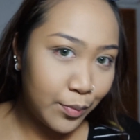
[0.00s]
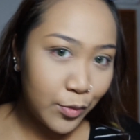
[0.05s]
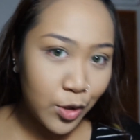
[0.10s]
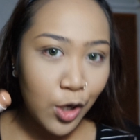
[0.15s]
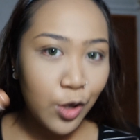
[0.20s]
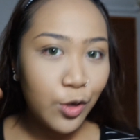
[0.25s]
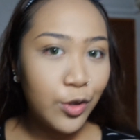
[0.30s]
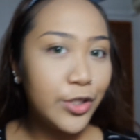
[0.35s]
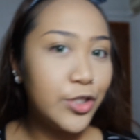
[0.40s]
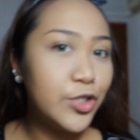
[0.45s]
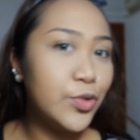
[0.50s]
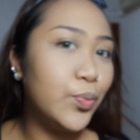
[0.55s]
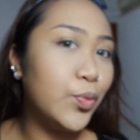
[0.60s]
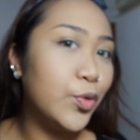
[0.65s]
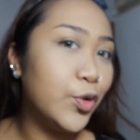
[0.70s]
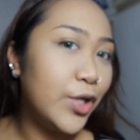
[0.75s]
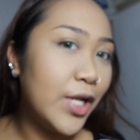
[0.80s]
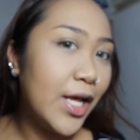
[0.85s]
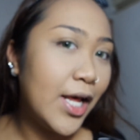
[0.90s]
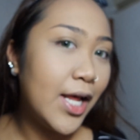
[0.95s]
I'm not going to
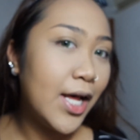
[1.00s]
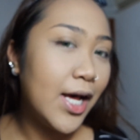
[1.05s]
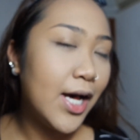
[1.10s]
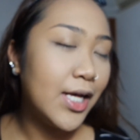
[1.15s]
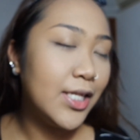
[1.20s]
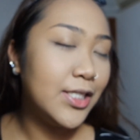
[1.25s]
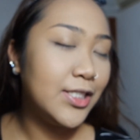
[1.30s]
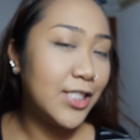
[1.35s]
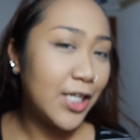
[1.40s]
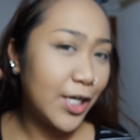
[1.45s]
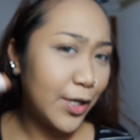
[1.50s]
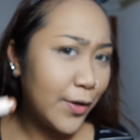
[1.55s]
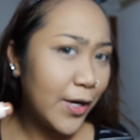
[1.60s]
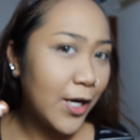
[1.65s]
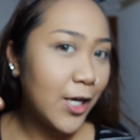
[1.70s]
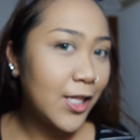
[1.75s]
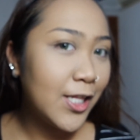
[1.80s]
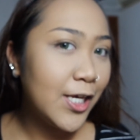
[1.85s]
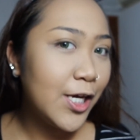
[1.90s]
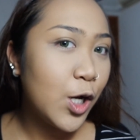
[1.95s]
put
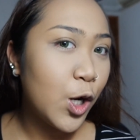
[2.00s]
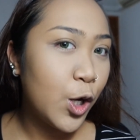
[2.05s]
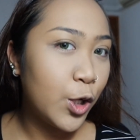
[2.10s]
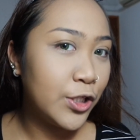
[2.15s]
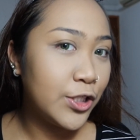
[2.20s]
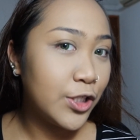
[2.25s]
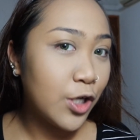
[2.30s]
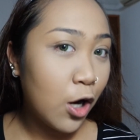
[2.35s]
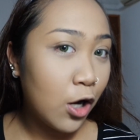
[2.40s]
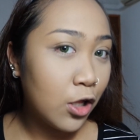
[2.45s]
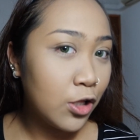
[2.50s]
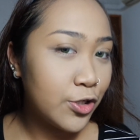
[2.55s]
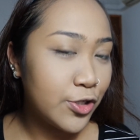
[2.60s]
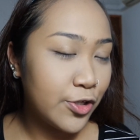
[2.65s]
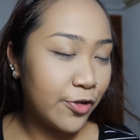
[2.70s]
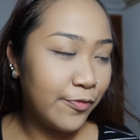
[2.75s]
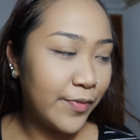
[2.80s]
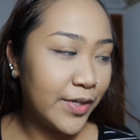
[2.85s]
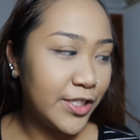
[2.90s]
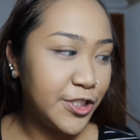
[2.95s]
directly on the
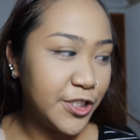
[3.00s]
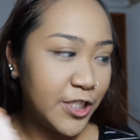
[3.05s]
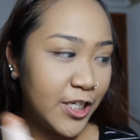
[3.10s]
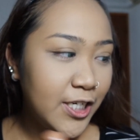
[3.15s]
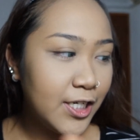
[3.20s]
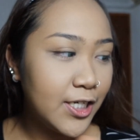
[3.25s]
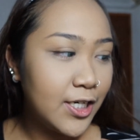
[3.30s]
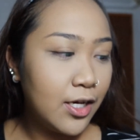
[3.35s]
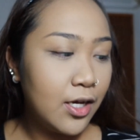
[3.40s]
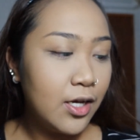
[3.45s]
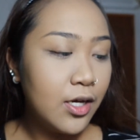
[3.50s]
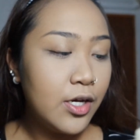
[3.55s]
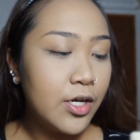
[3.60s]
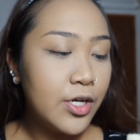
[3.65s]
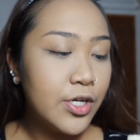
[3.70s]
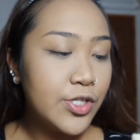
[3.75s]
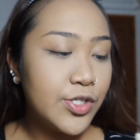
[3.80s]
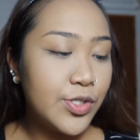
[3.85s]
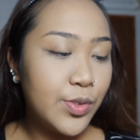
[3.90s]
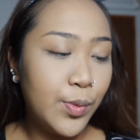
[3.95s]
hollows of my cheek.
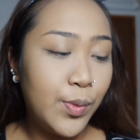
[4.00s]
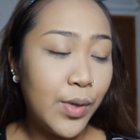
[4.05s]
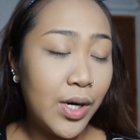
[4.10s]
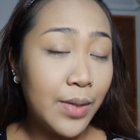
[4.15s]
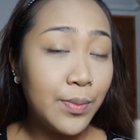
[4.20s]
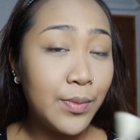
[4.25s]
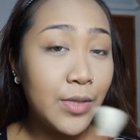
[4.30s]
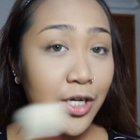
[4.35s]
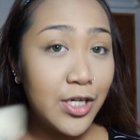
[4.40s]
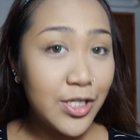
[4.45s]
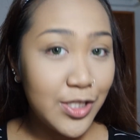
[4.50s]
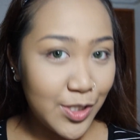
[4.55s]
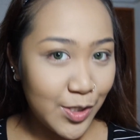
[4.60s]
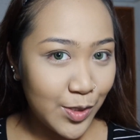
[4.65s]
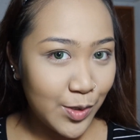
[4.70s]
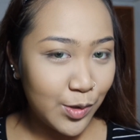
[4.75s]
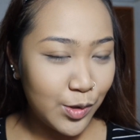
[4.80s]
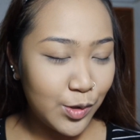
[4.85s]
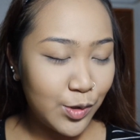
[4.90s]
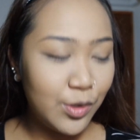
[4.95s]
So what I'm gonna
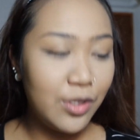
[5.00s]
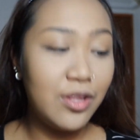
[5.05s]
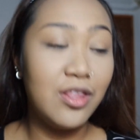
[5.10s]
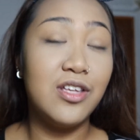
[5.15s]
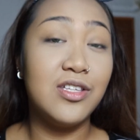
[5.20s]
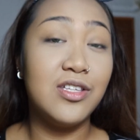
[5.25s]
do,